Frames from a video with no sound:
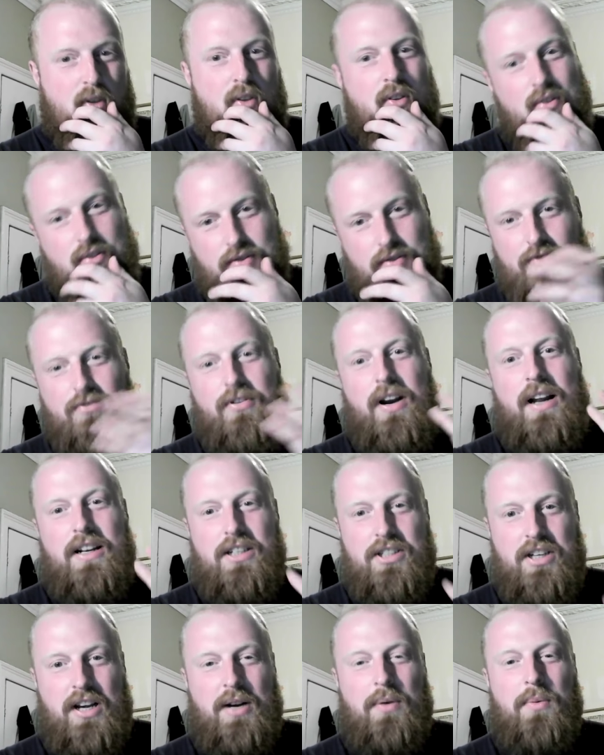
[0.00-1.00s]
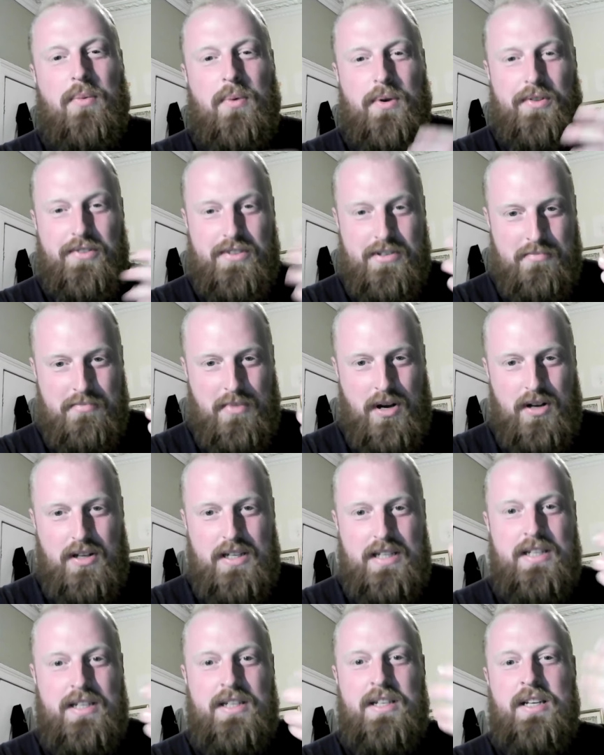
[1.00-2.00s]
stretch out one's
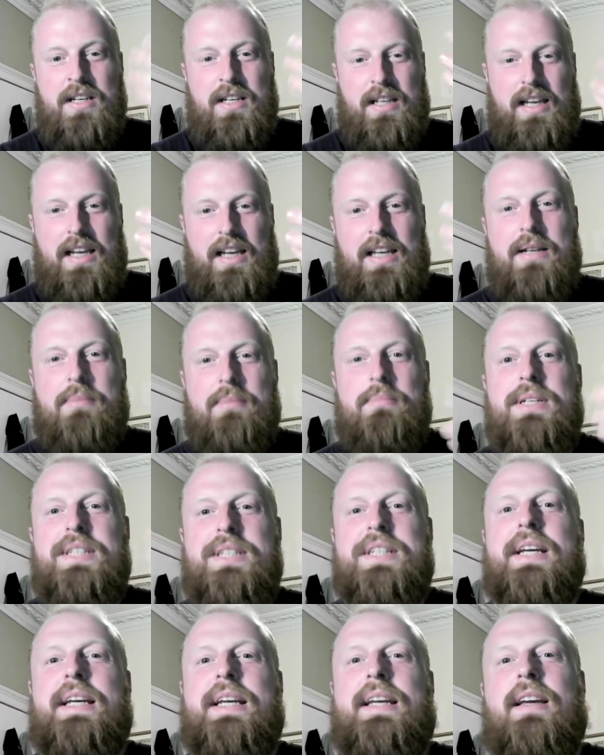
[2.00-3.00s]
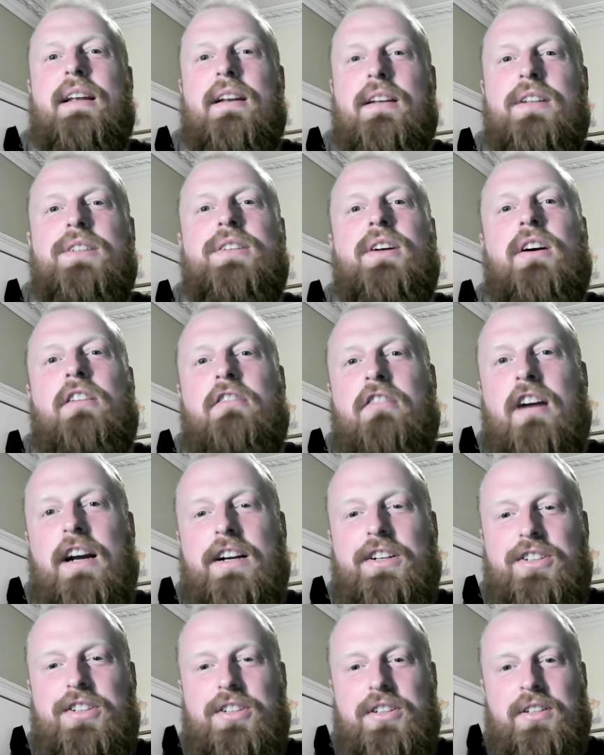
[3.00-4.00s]
mind in a particular
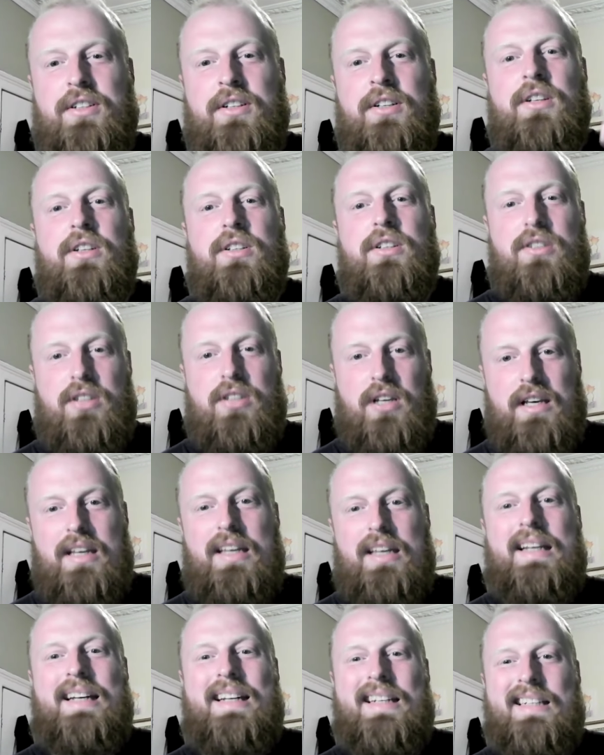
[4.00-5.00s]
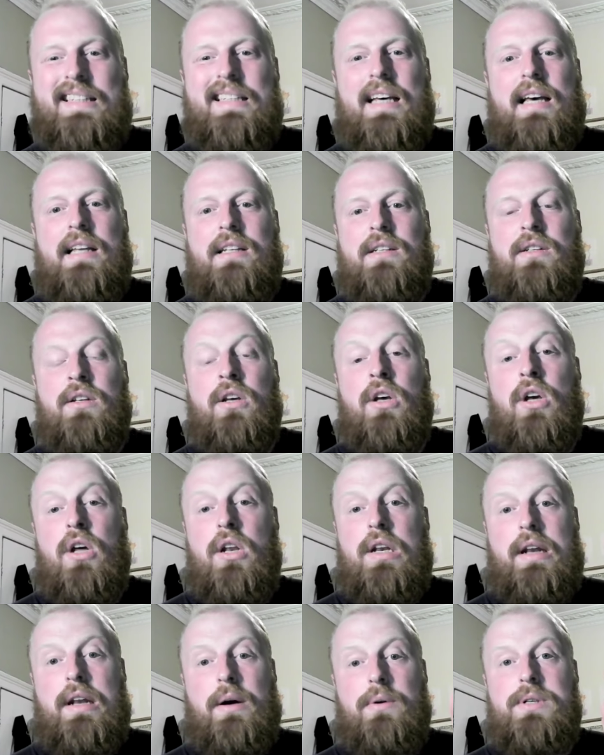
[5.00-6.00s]
direction, to intend.
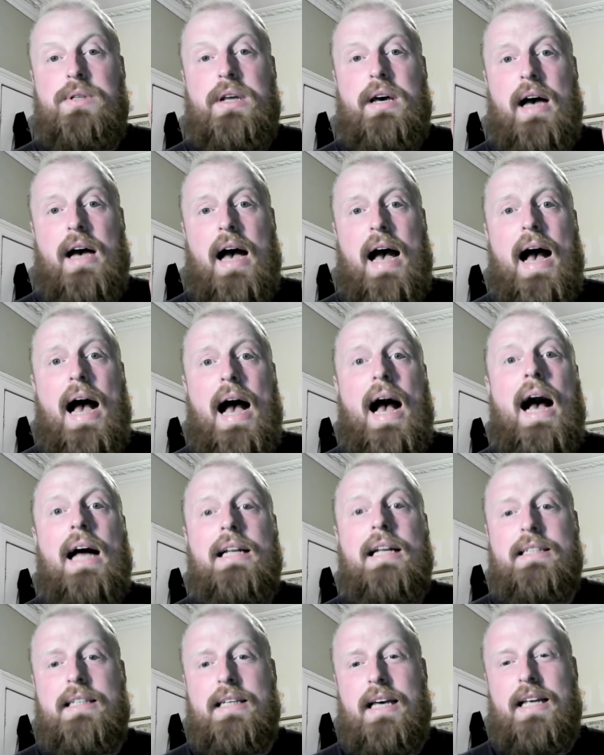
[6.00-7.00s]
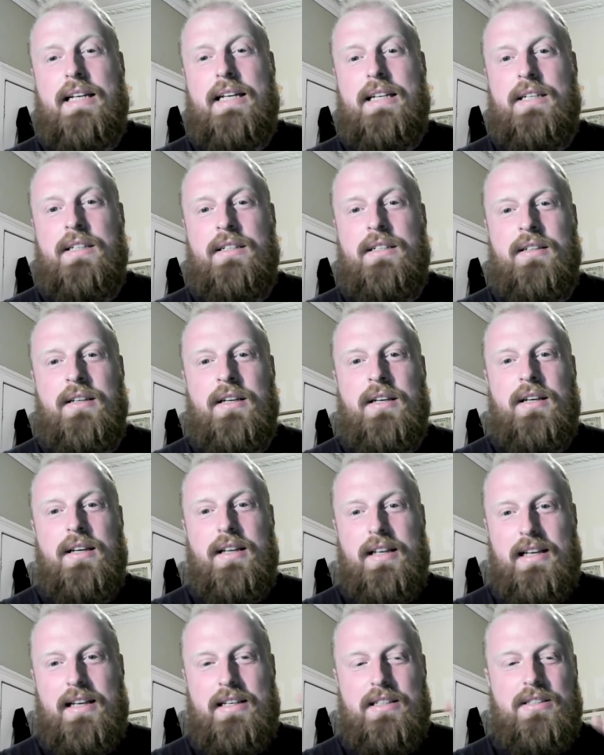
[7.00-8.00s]
Now, to attend
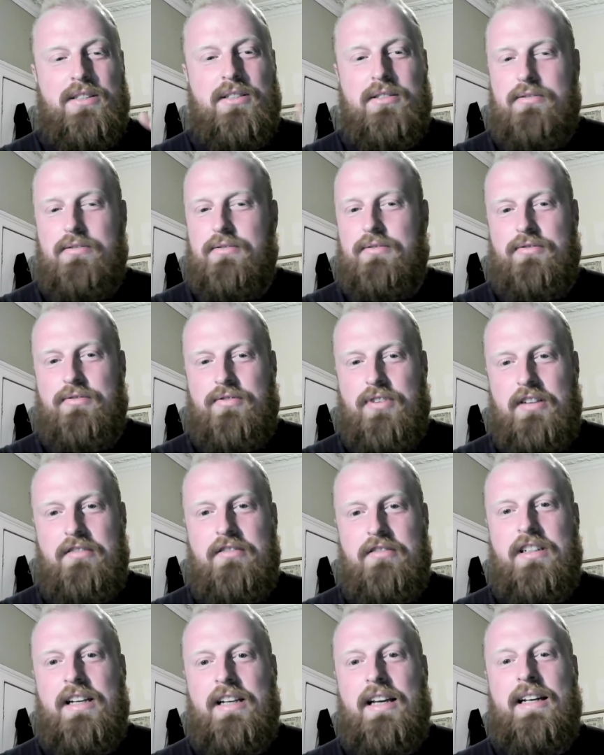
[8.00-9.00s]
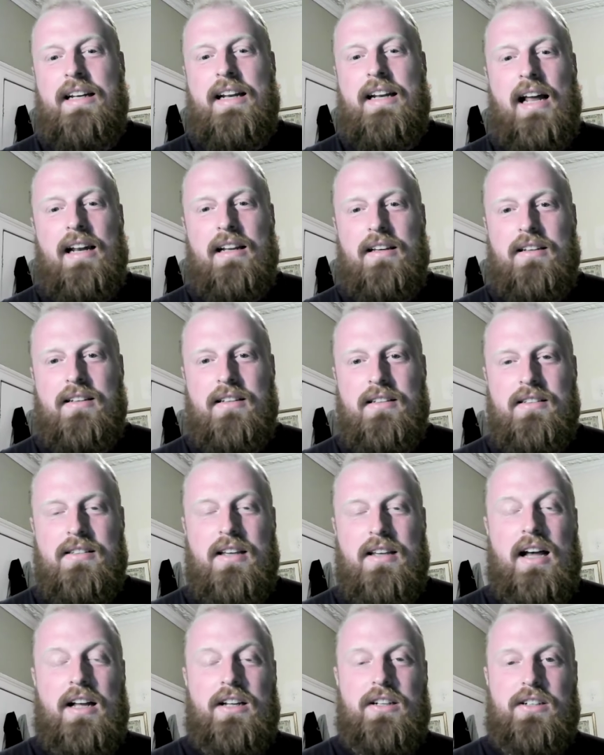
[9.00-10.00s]
is very analogous,
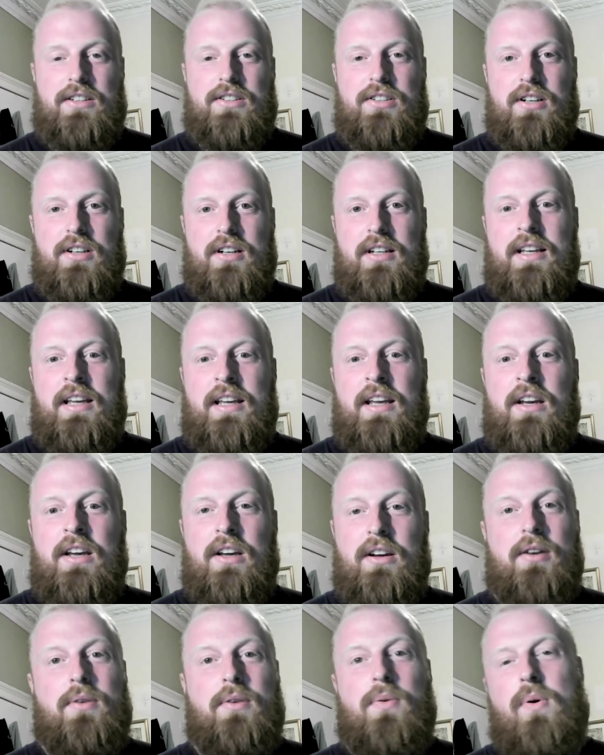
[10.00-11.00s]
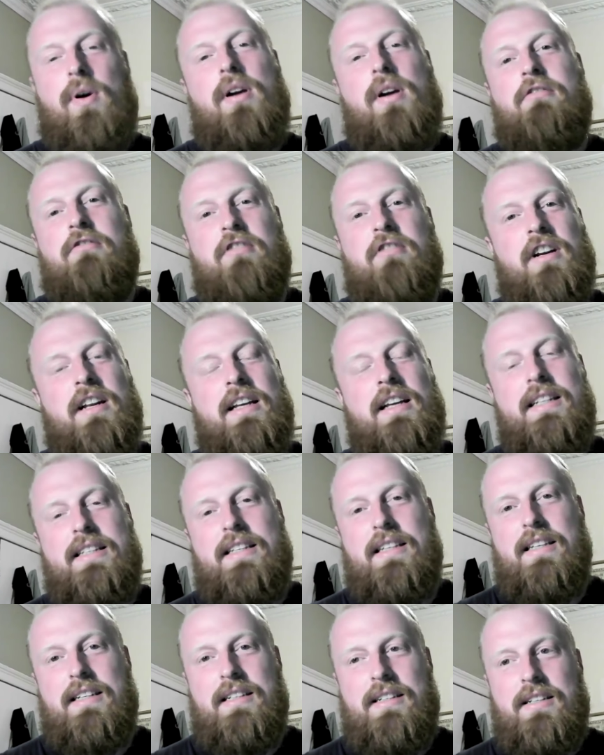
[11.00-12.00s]
actually, quite
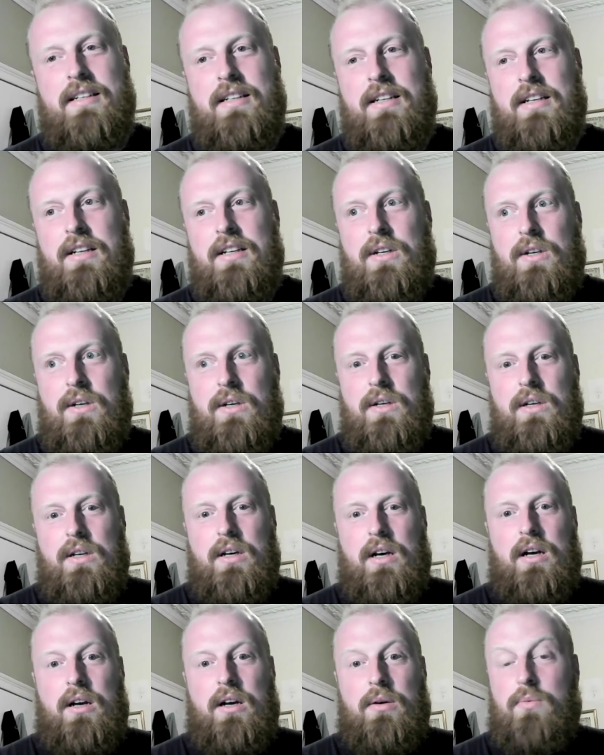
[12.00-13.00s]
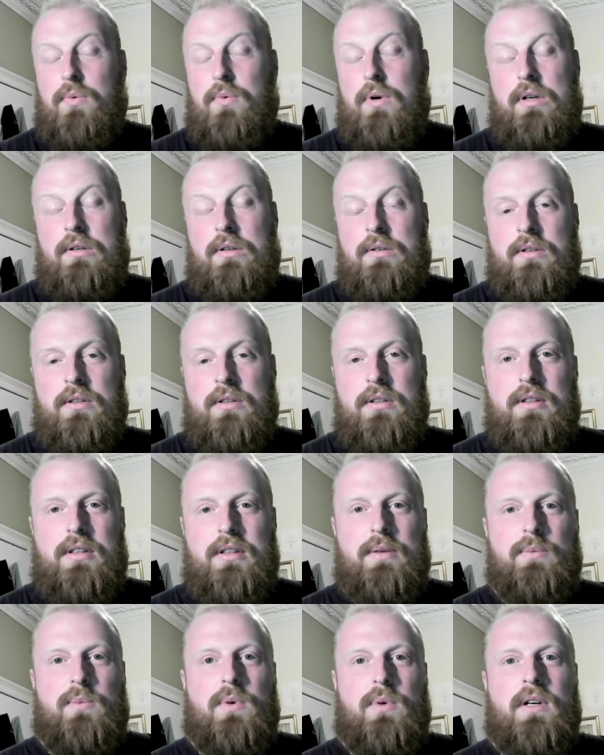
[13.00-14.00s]
related. Well,
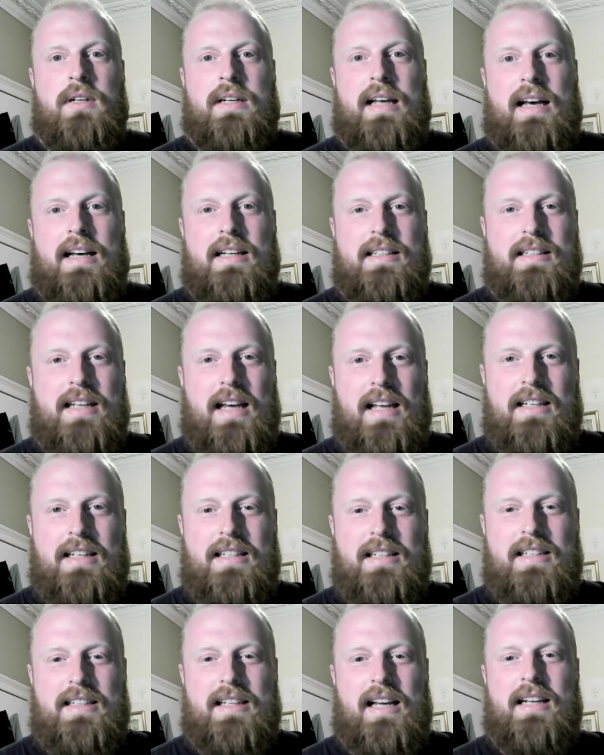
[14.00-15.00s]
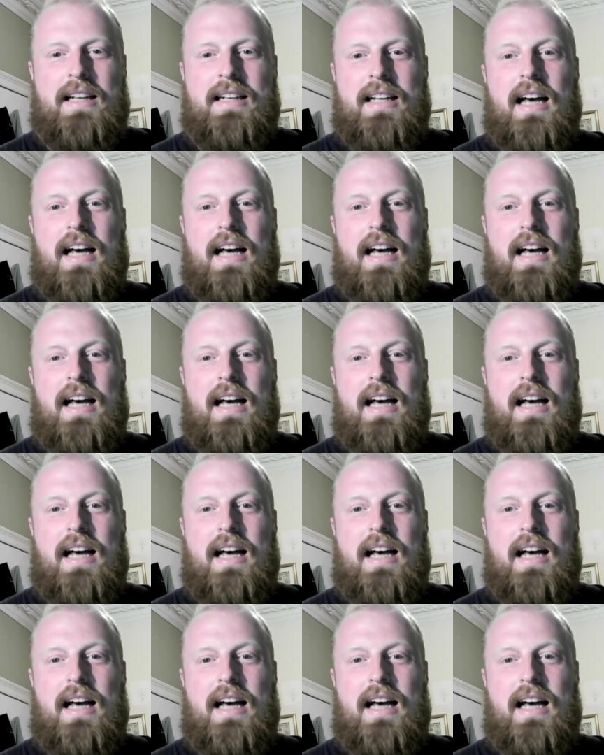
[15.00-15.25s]
the word attend and